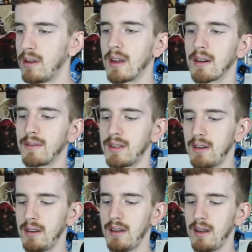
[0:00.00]
Negative
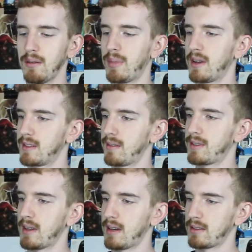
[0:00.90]
side down, positive
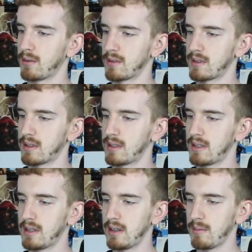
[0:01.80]
side towards the
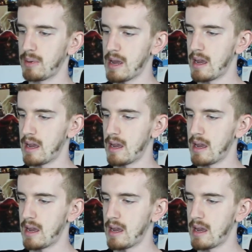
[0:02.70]
tip.